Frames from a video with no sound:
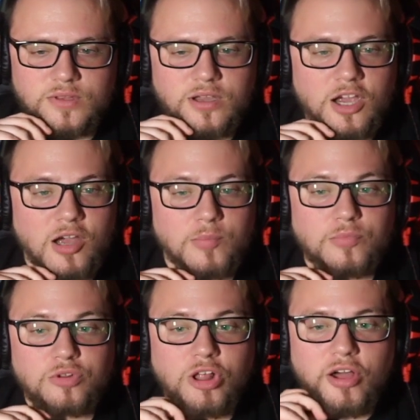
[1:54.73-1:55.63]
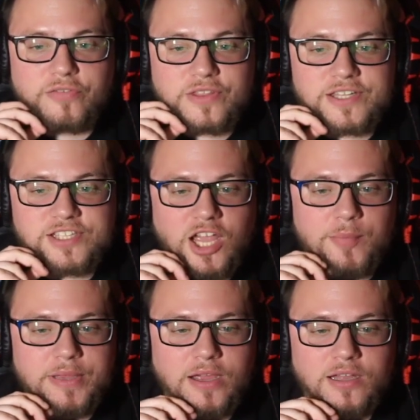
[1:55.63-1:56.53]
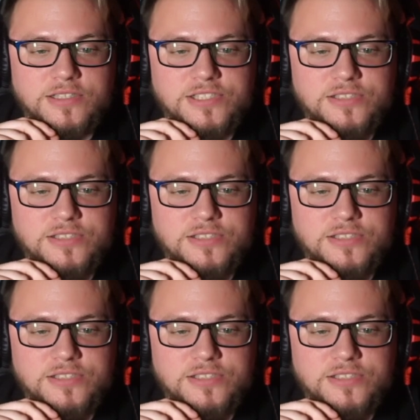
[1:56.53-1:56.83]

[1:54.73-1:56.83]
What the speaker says: I'm loving this ambiance.